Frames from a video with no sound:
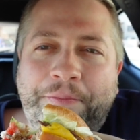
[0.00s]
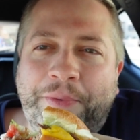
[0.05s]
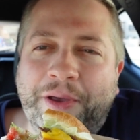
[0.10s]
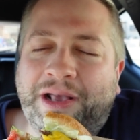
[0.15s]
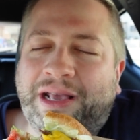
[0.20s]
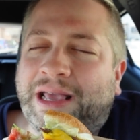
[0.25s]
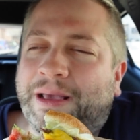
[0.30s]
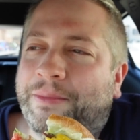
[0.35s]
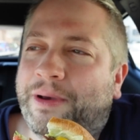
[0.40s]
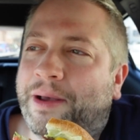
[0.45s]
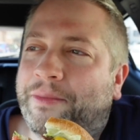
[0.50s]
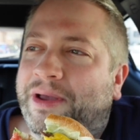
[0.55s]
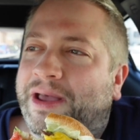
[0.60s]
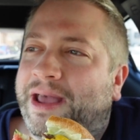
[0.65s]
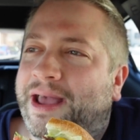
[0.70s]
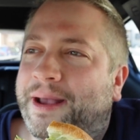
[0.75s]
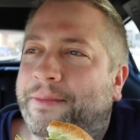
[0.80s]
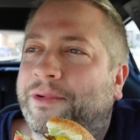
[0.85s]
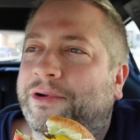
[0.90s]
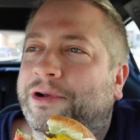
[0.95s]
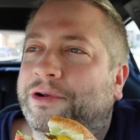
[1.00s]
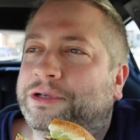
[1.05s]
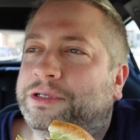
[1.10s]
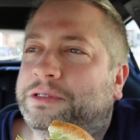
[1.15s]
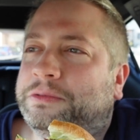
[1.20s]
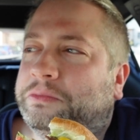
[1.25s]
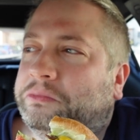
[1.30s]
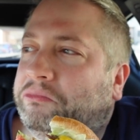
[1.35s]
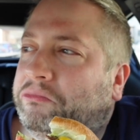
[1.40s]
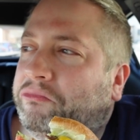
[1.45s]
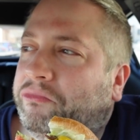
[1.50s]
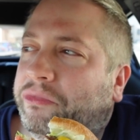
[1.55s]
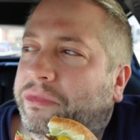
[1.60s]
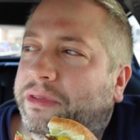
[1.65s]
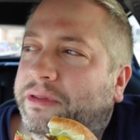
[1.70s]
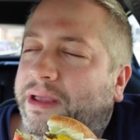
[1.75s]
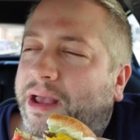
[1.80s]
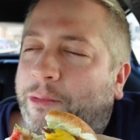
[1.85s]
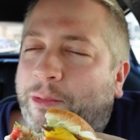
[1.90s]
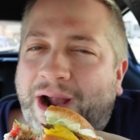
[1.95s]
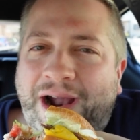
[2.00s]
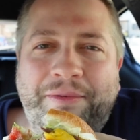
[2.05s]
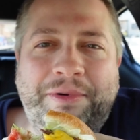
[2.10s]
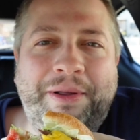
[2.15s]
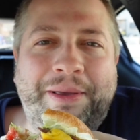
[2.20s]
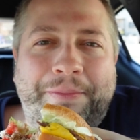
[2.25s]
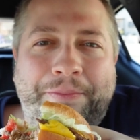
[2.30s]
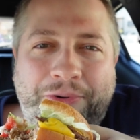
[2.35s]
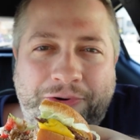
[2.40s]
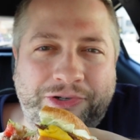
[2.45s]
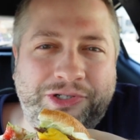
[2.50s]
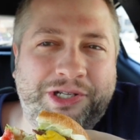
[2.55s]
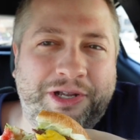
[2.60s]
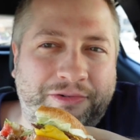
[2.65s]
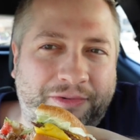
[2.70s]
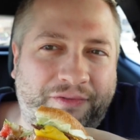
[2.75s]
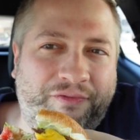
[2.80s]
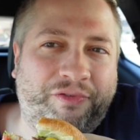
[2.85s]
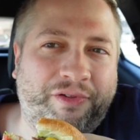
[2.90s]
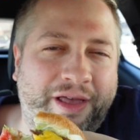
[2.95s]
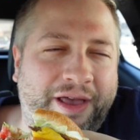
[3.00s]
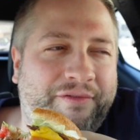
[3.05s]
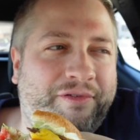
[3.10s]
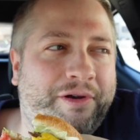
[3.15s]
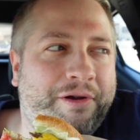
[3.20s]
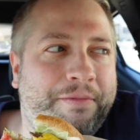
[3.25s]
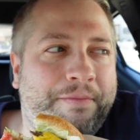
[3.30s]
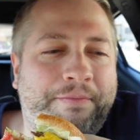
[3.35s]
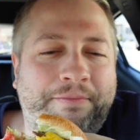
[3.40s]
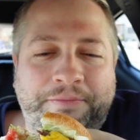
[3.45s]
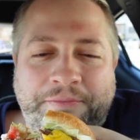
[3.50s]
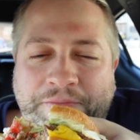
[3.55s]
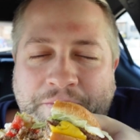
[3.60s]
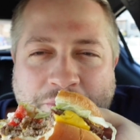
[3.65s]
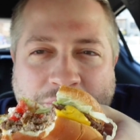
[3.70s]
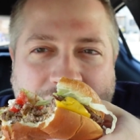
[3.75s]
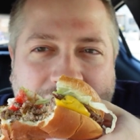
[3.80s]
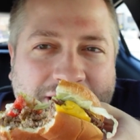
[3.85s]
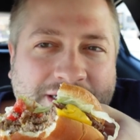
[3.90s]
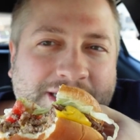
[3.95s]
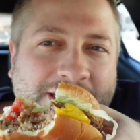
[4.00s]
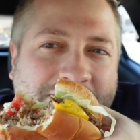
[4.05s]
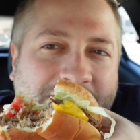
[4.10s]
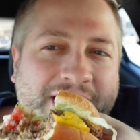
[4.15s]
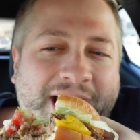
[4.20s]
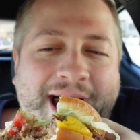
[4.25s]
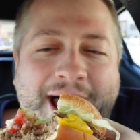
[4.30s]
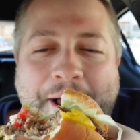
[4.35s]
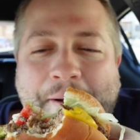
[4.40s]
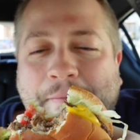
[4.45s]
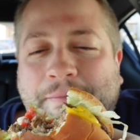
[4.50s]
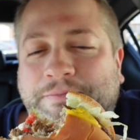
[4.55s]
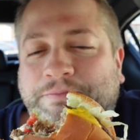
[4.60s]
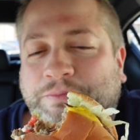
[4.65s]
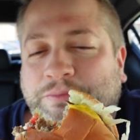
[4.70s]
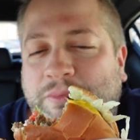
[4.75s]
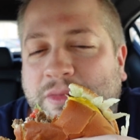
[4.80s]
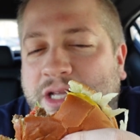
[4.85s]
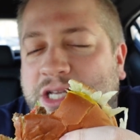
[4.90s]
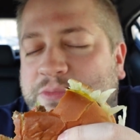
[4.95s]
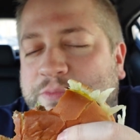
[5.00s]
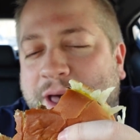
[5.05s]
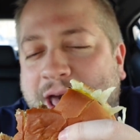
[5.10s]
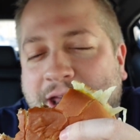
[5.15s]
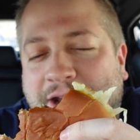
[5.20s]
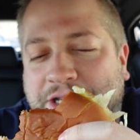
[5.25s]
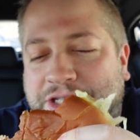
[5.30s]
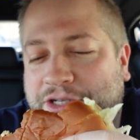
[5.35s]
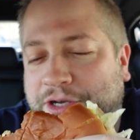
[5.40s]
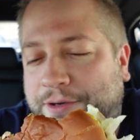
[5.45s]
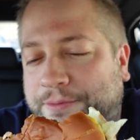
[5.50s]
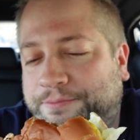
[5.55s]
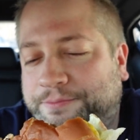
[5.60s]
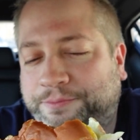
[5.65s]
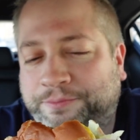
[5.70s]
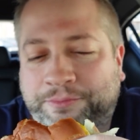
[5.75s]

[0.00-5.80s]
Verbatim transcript: picky about my hamburgers. I want them to be bursting with flavor. This is not. These patties are,